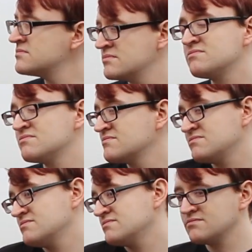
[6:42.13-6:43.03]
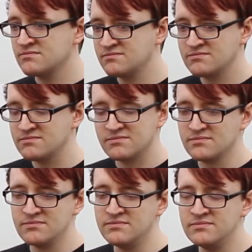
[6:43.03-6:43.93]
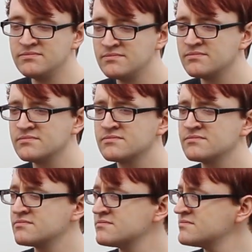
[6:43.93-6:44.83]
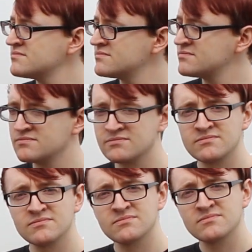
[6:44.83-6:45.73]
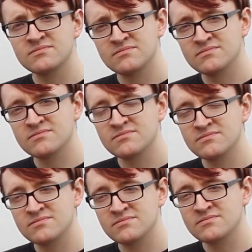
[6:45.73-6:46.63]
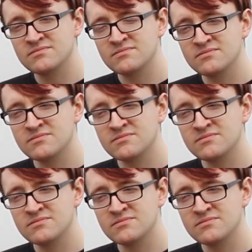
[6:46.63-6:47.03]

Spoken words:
(silent)